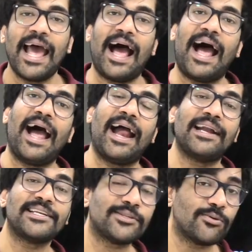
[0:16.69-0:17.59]

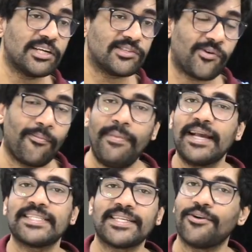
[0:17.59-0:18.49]
and students from
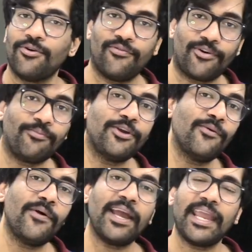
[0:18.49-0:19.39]
Mexico, from
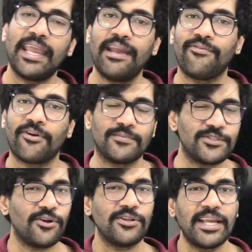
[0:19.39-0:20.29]
UAE, from
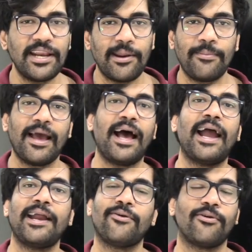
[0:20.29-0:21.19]
Saudi Arabia,
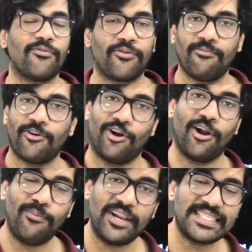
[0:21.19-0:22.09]
I don't know from what
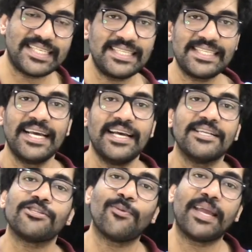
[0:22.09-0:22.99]
all places.
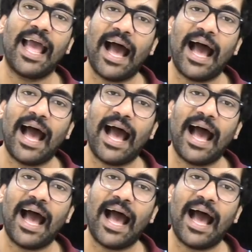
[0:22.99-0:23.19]
So we